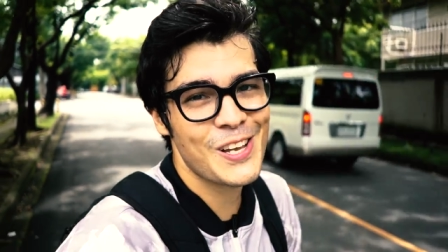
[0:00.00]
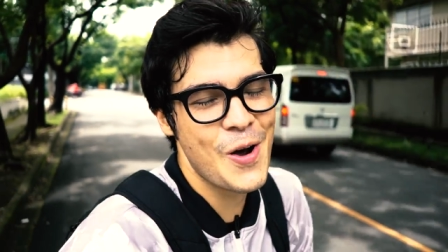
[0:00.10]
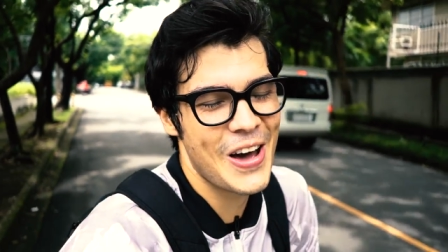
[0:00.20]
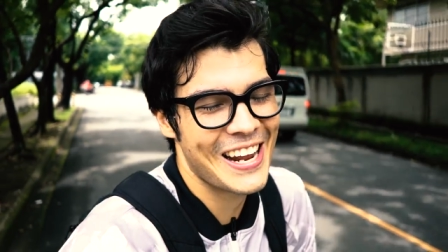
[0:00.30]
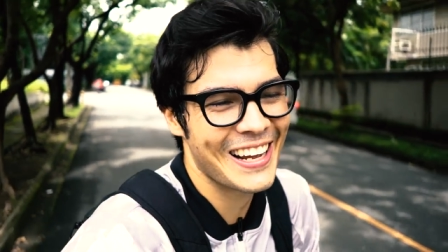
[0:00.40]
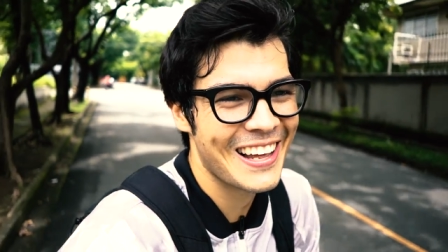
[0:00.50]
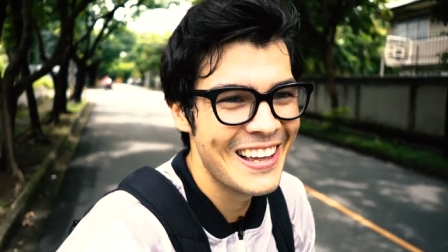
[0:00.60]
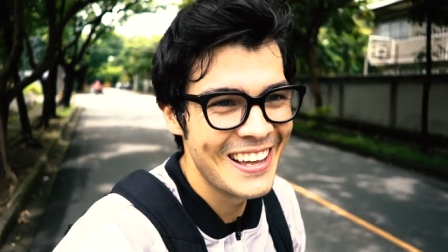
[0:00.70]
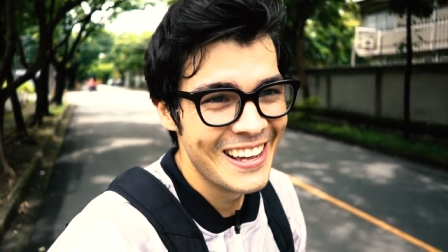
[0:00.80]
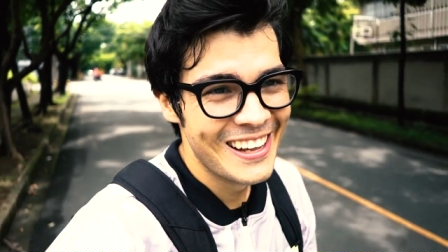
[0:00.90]
sweating
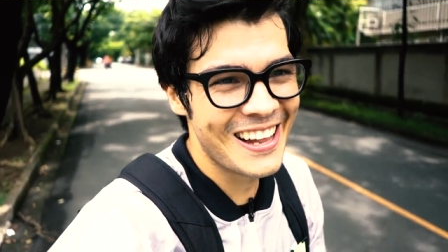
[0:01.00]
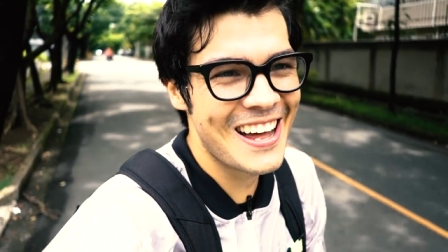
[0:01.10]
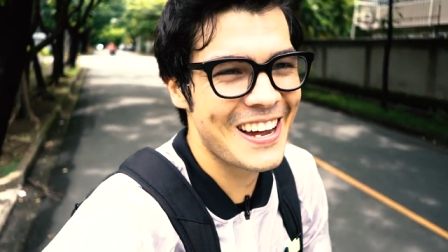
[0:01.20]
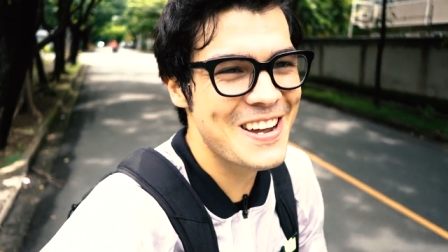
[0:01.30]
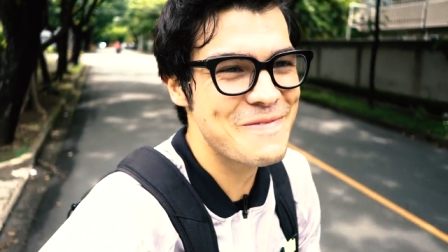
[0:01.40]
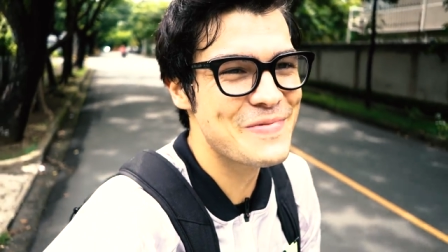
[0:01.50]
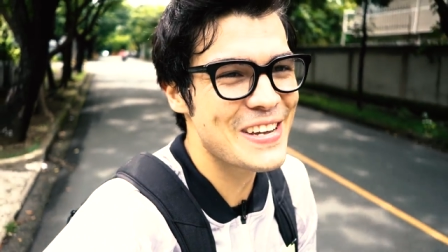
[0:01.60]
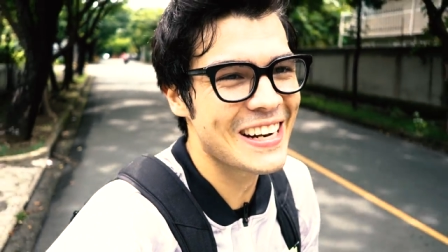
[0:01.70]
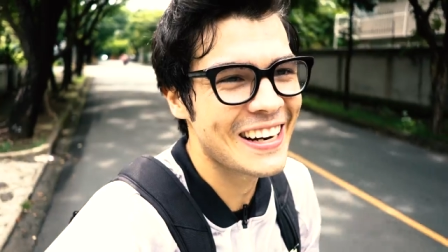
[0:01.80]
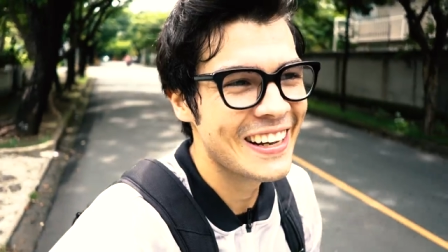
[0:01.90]
like a
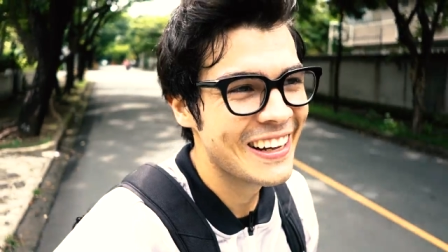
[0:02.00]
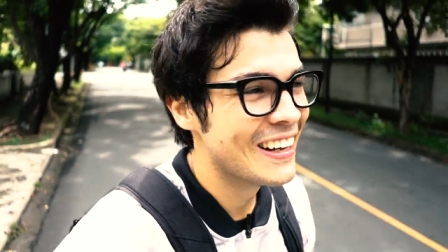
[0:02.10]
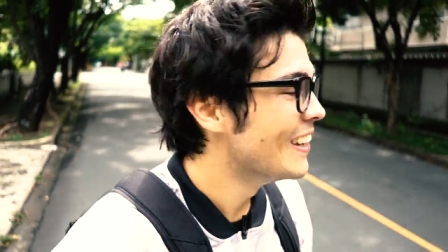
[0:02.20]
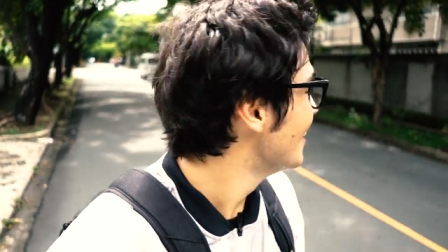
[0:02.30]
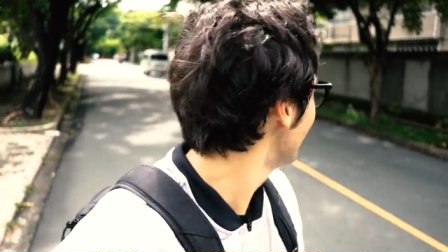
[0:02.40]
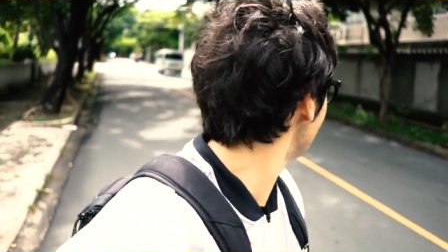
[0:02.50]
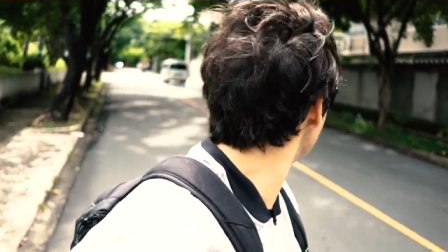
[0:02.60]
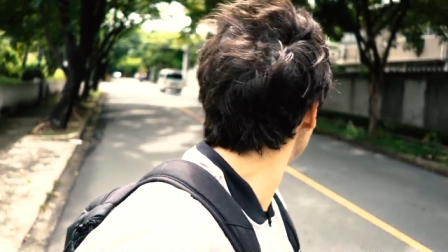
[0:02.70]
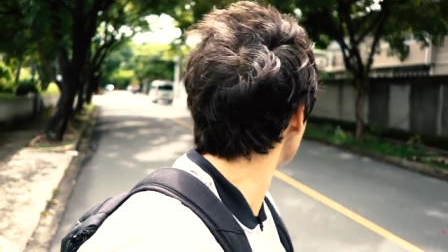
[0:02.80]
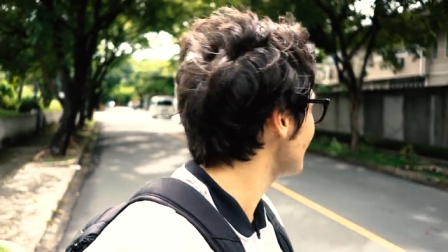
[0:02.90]
pig.
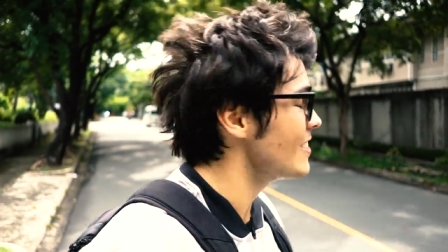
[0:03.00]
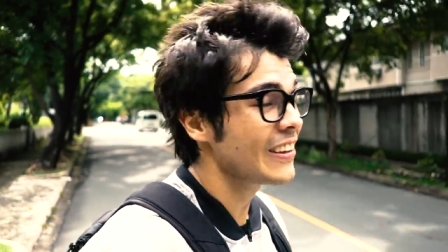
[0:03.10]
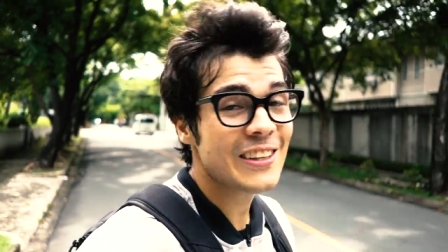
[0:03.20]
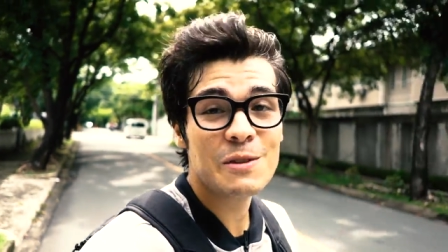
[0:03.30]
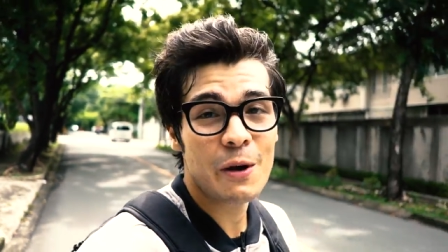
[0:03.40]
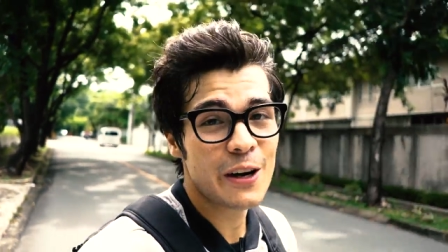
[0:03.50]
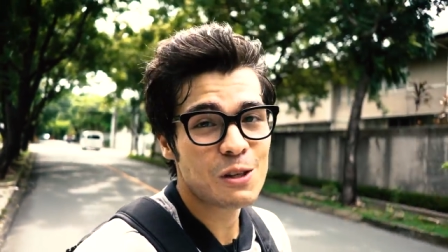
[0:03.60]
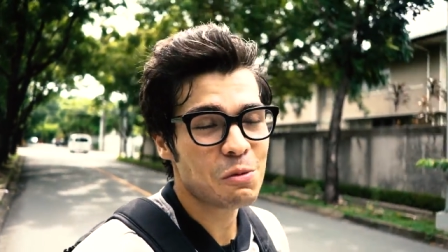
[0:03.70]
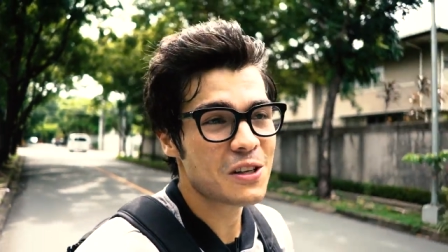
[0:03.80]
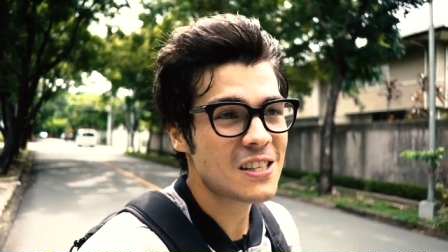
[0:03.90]
Just not the
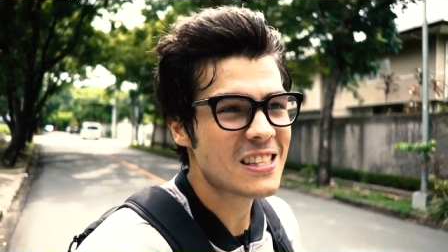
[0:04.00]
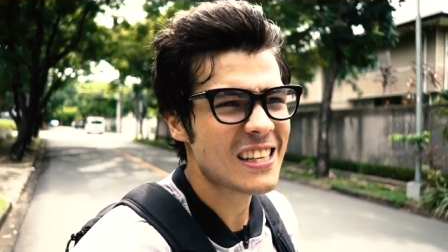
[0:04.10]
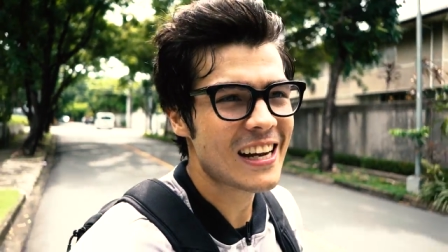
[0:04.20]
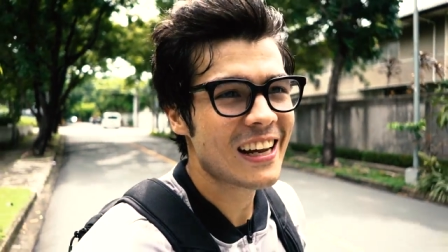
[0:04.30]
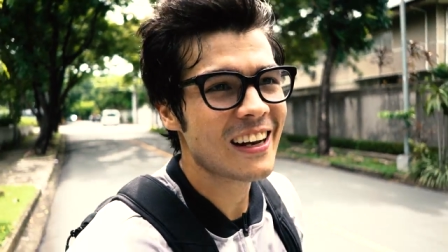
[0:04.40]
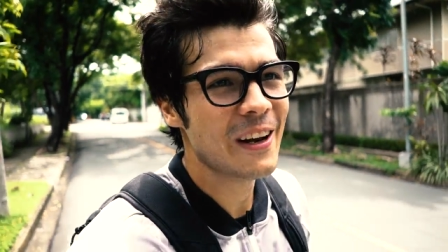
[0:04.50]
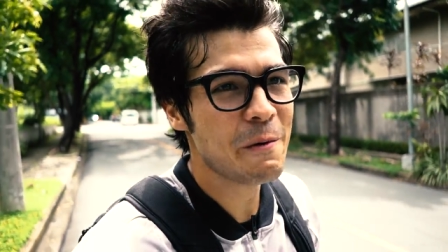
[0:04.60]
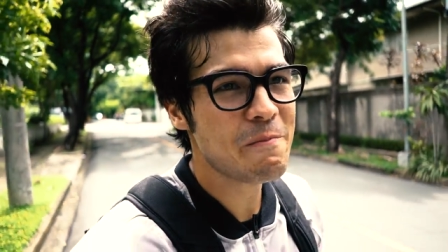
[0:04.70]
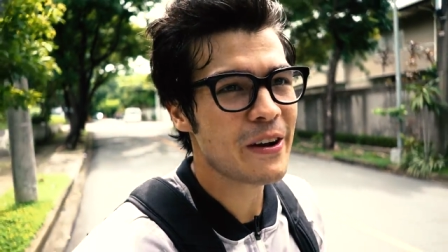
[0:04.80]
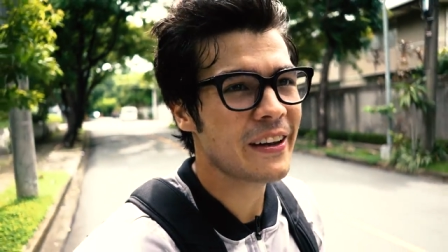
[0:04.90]
smartest person today.
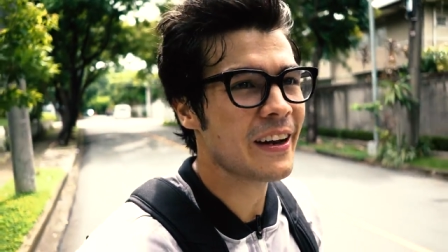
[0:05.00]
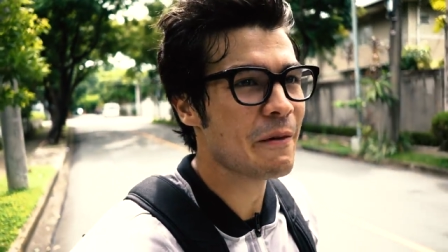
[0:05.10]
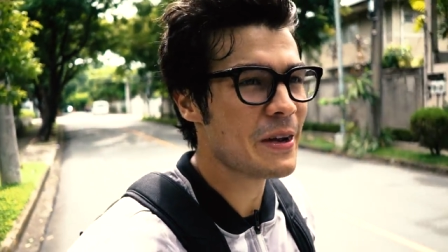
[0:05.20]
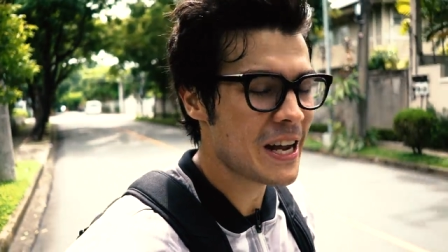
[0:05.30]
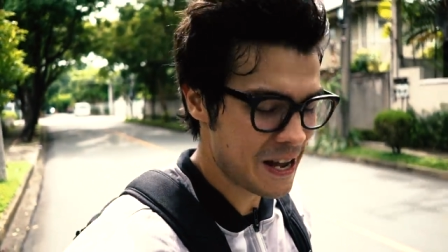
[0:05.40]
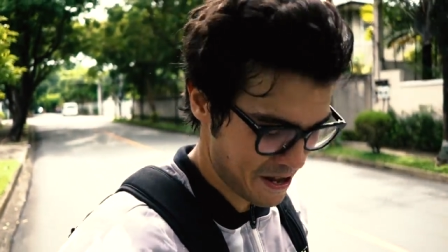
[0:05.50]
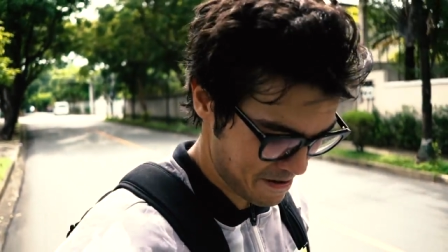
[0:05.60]
Nope, not me.